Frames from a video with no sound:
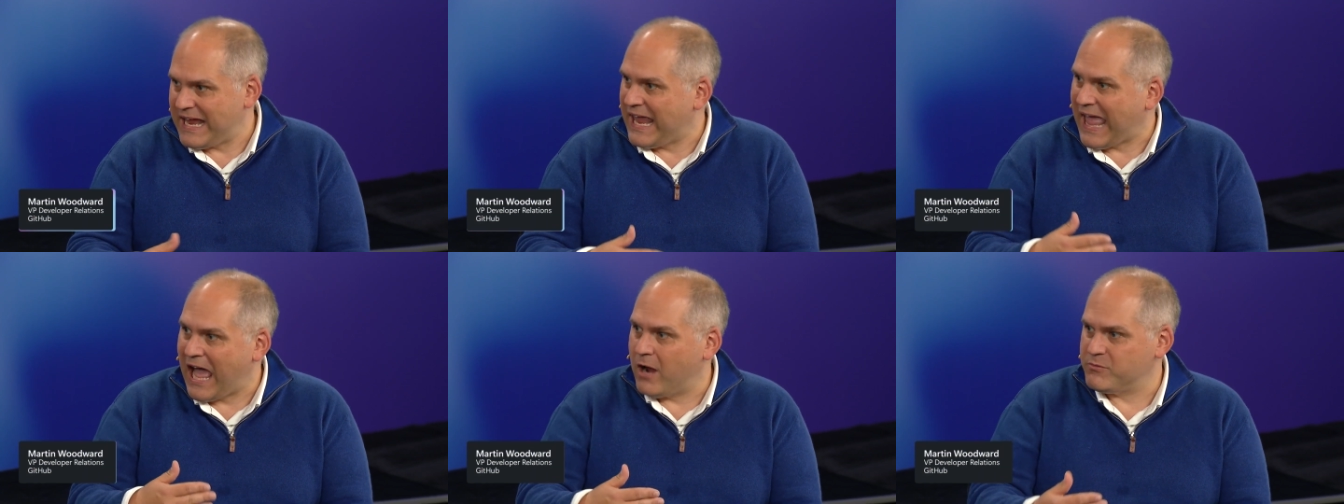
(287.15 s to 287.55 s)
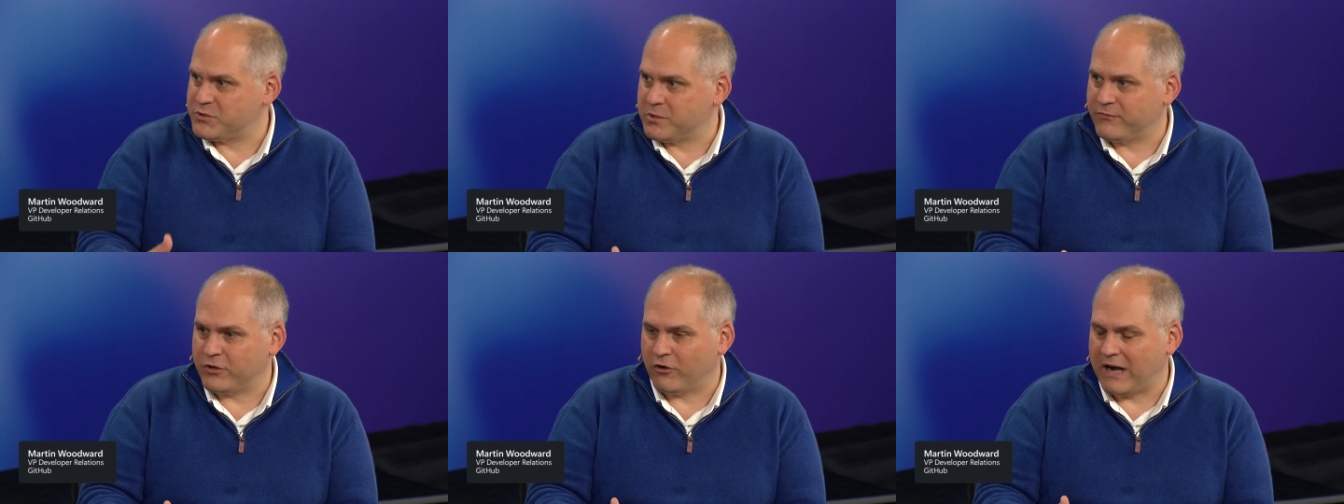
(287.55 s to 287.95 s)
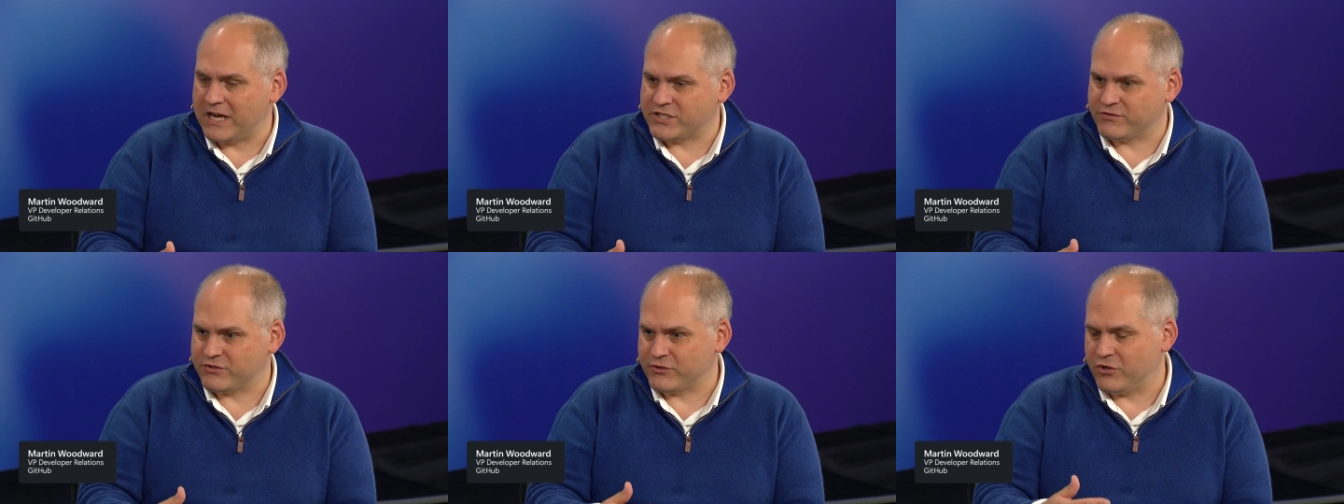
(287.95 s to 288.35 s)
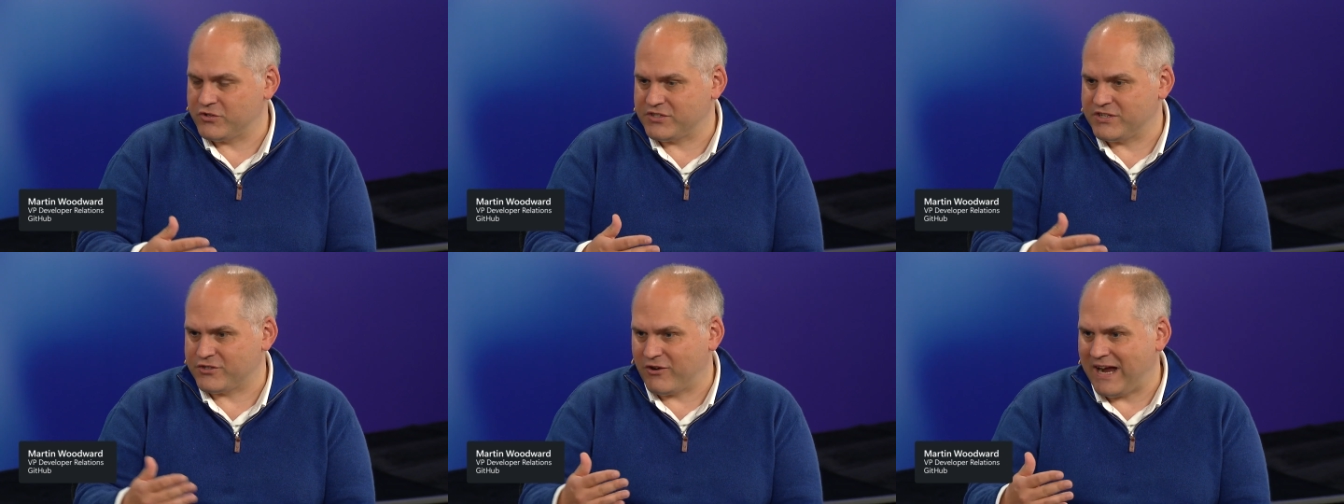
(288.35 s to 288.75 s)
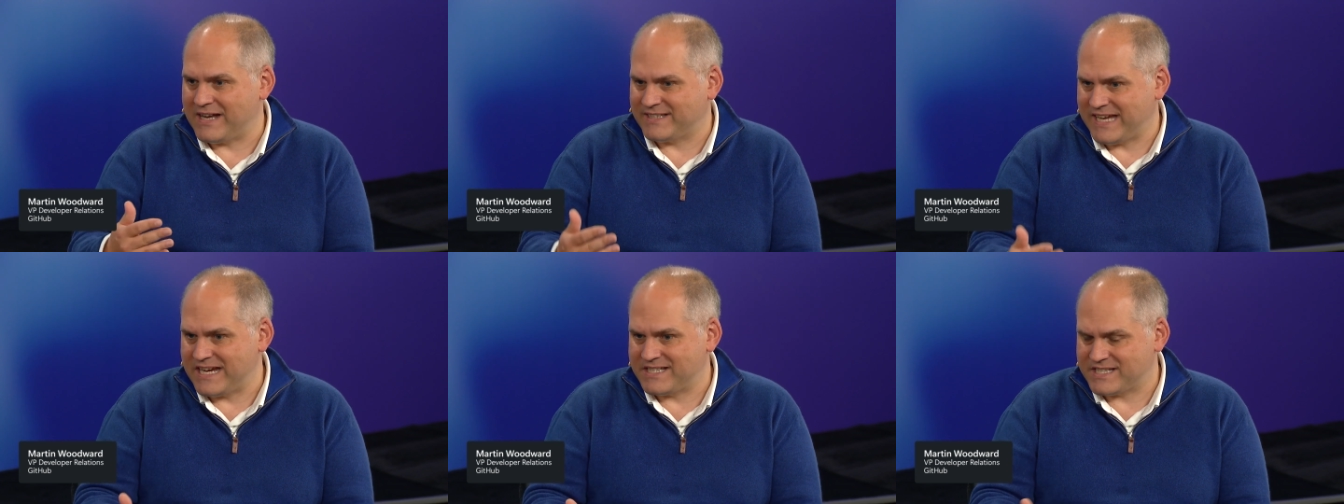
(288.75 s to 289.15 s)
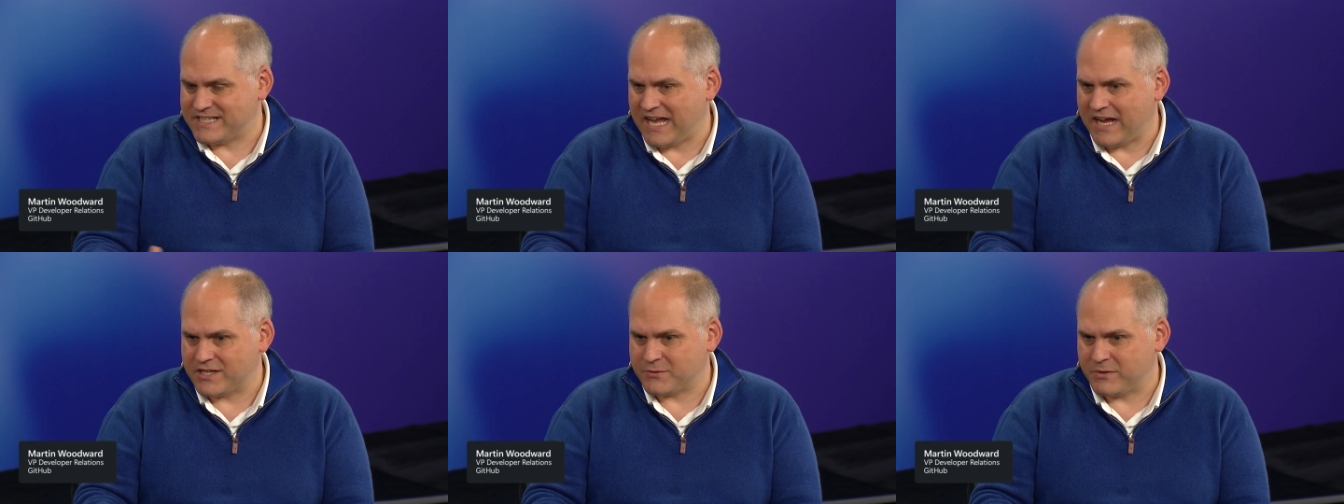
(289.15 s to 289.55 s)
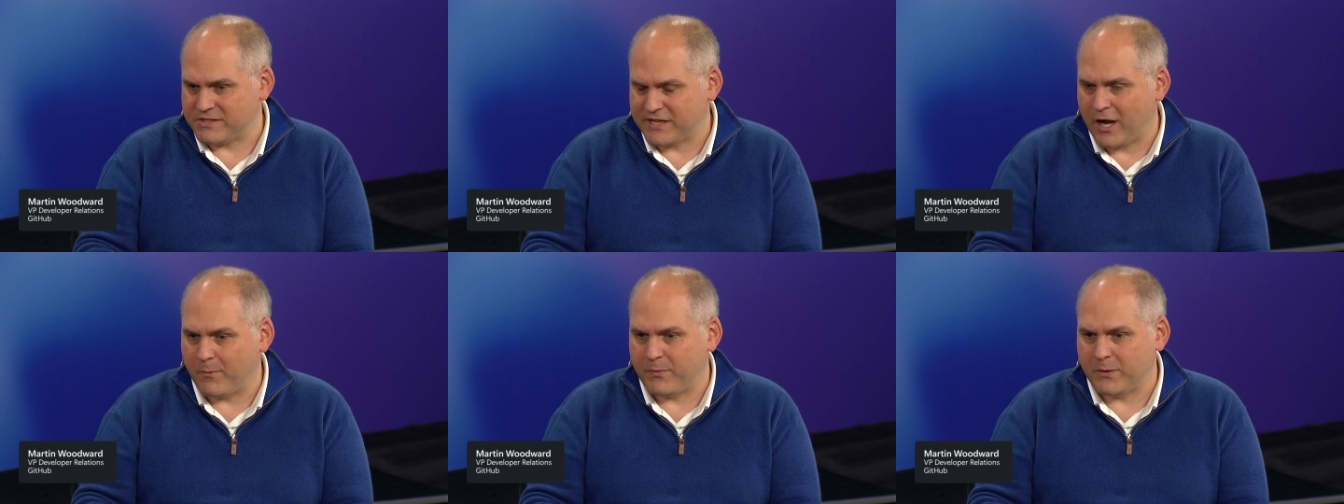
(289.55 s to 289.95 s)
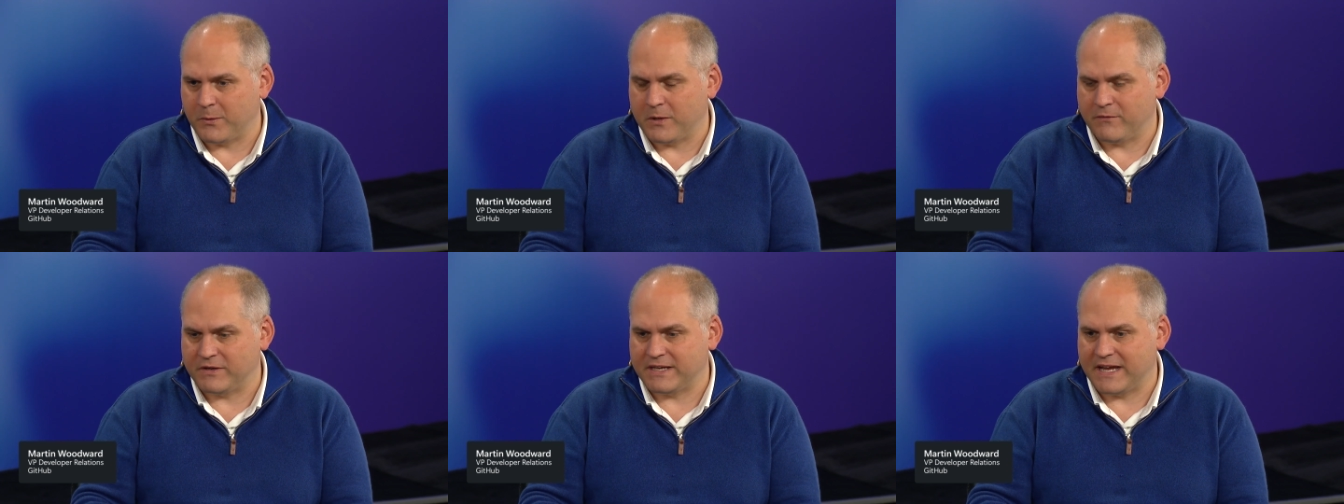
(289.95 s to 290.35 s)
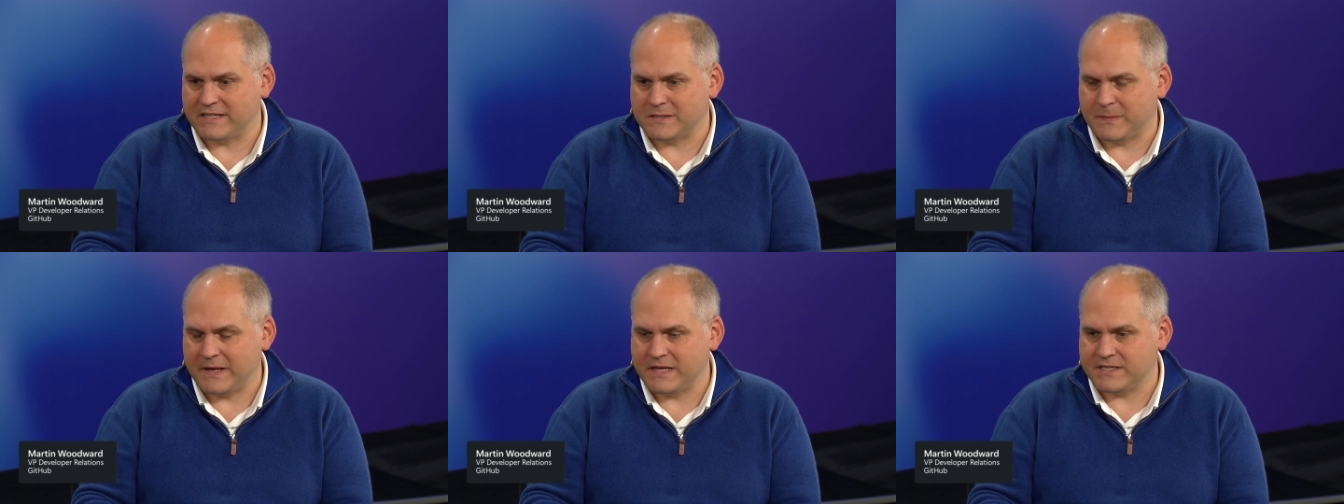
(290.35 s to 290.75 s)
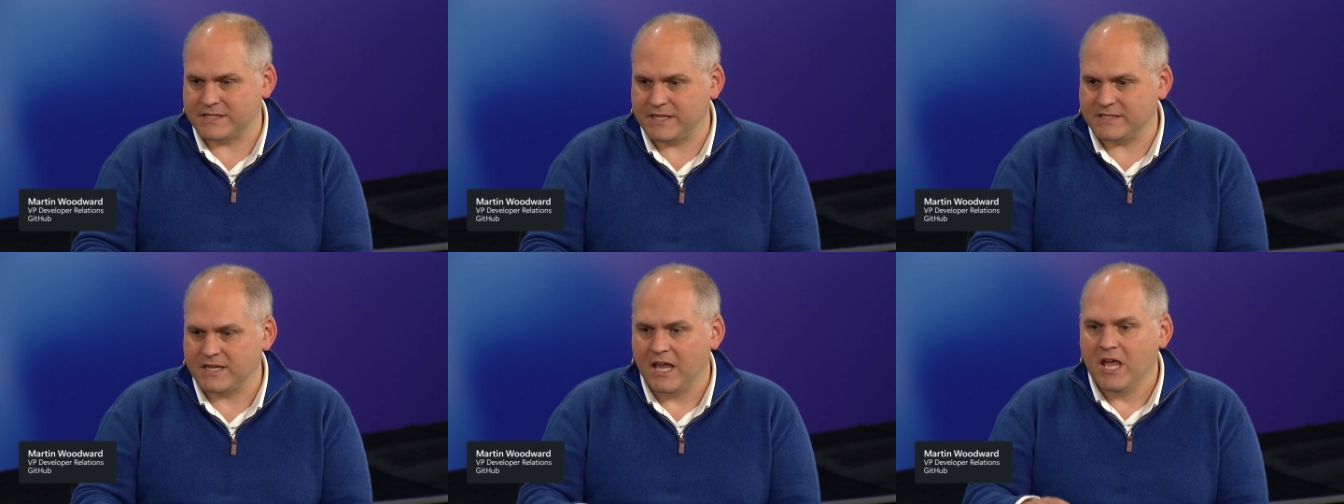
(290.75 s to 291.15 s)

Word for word: it helps you with your Azure resources, or at DataStax where it's helping you with your databases.